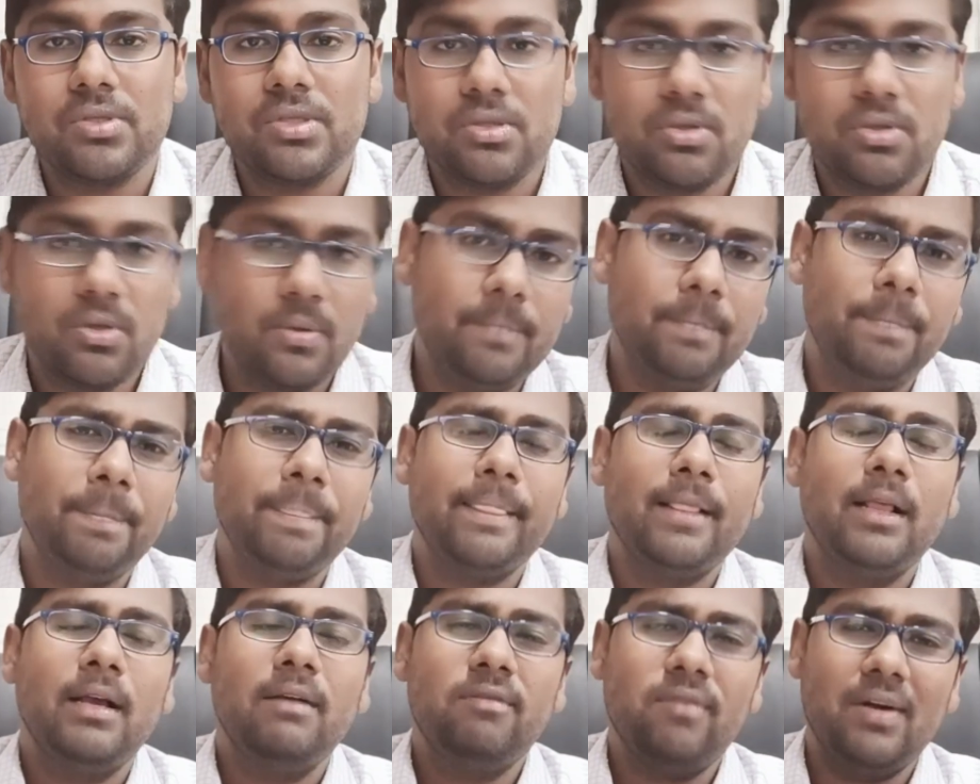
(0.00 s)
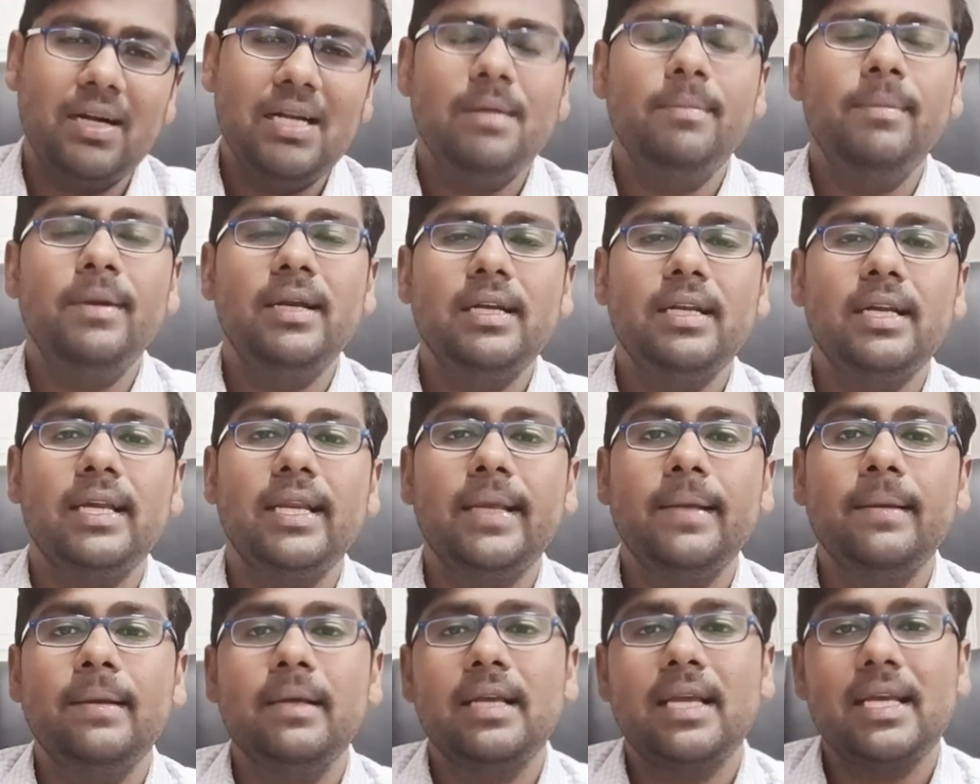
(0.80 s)
So
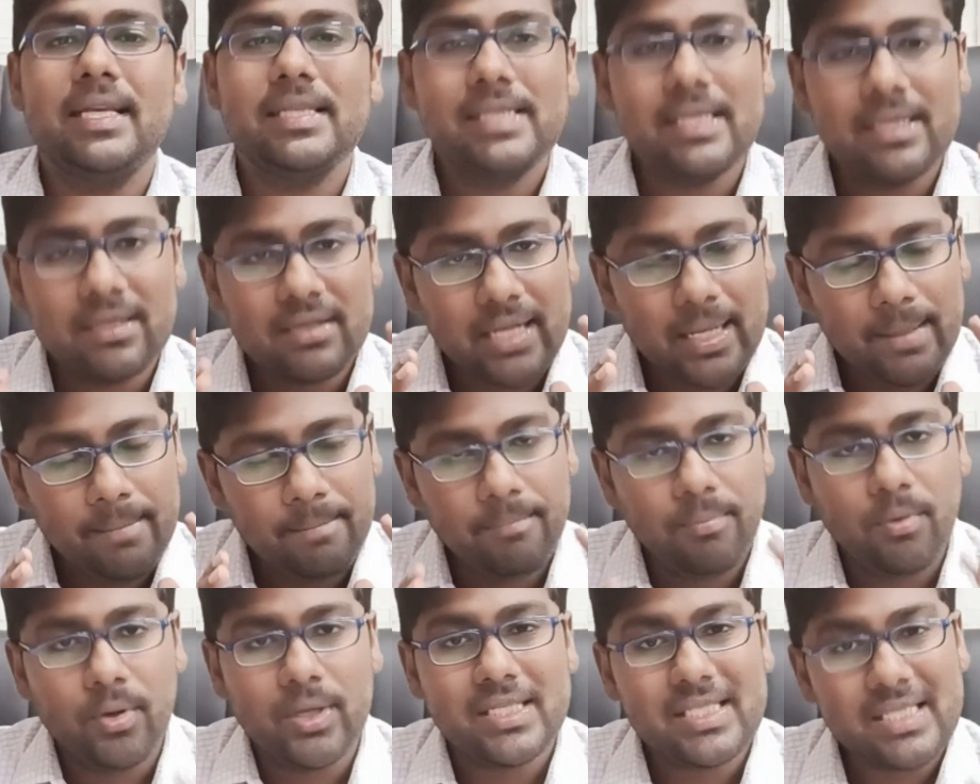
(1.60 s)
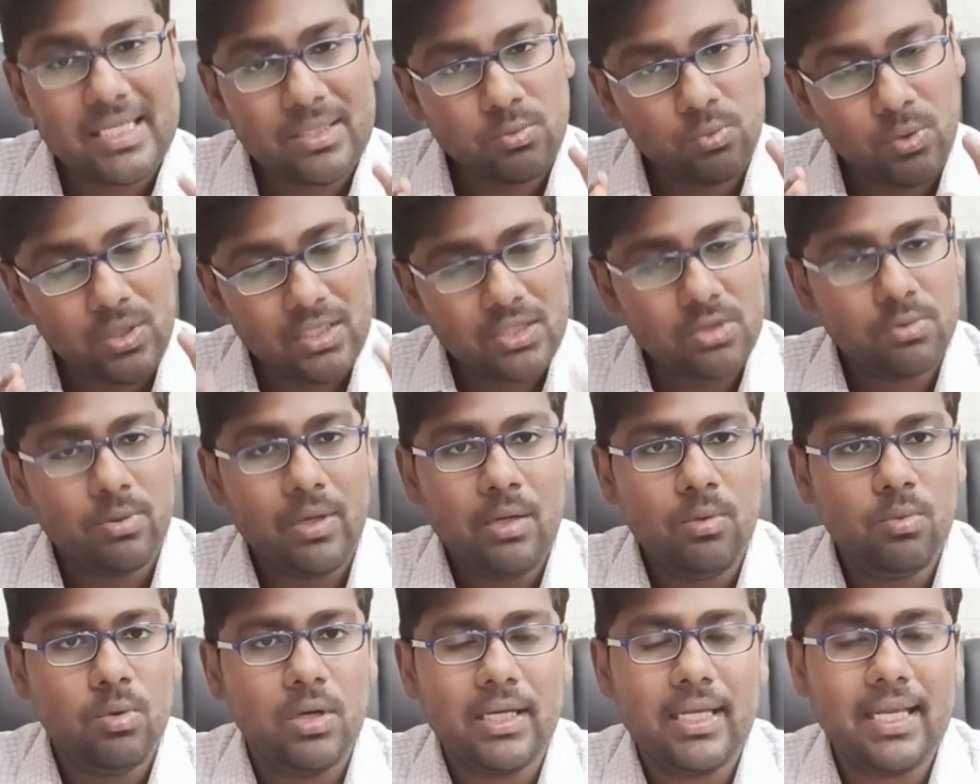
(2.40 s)
fundamentally, is it
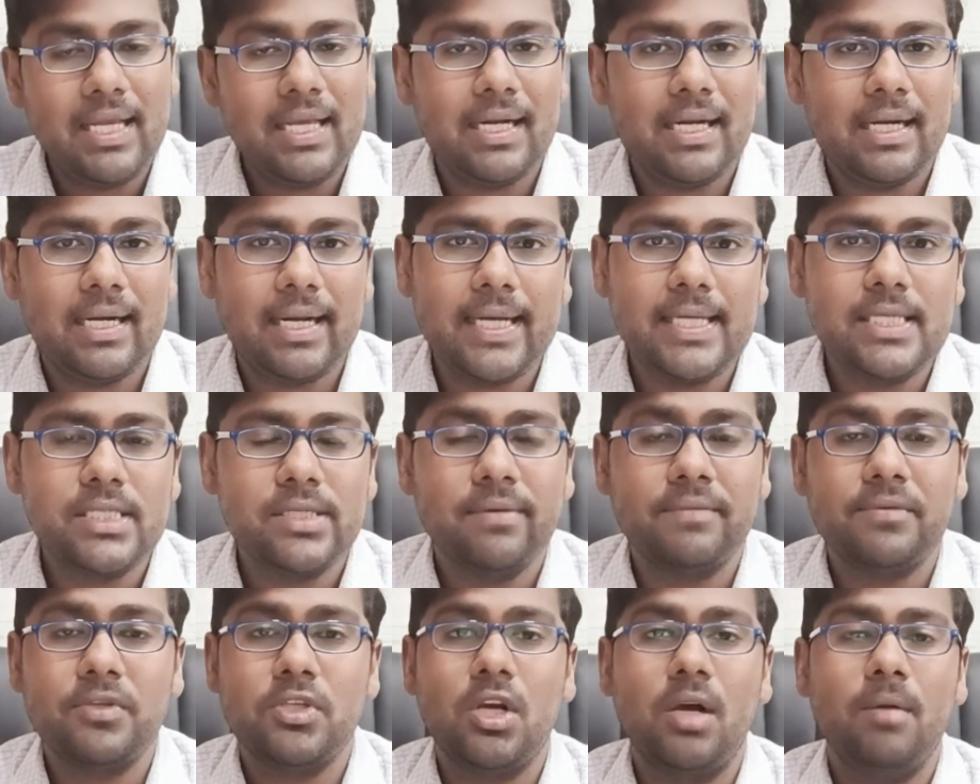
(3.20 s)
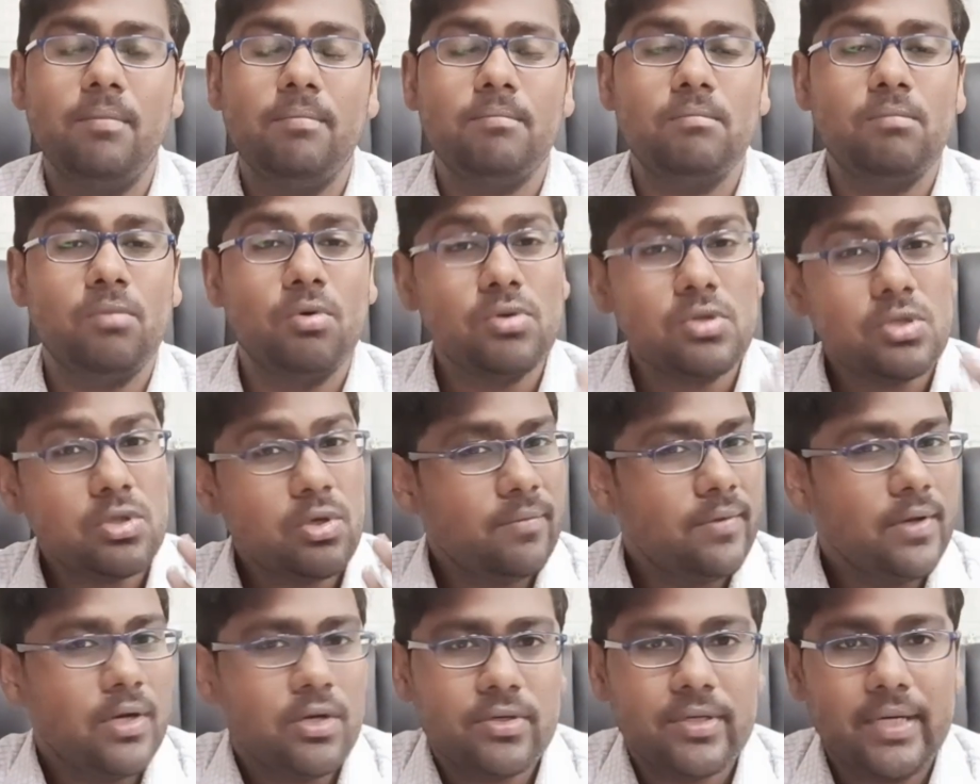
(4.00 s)
worthwhile working in a night shift job, more so
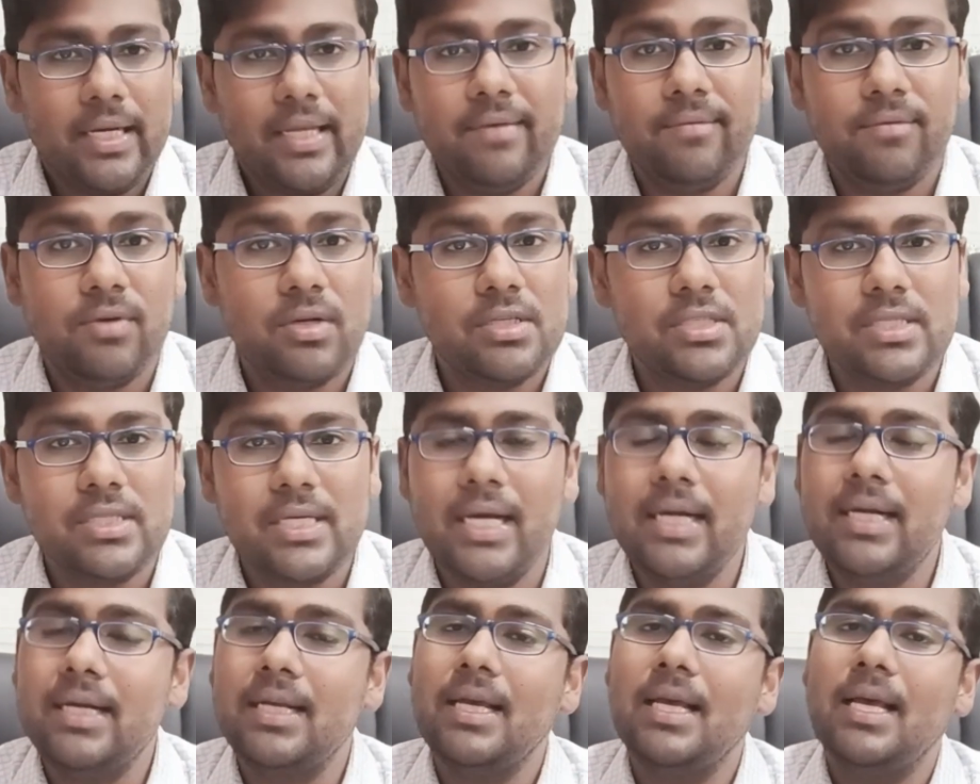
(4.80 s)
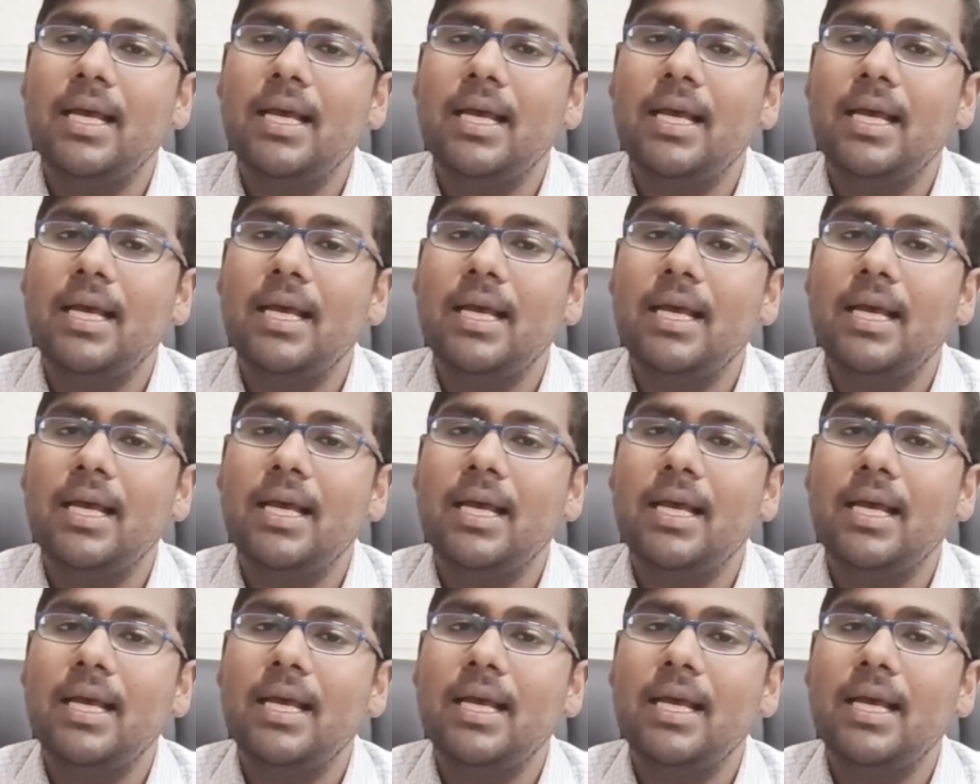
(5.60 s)
when you're trying for a child?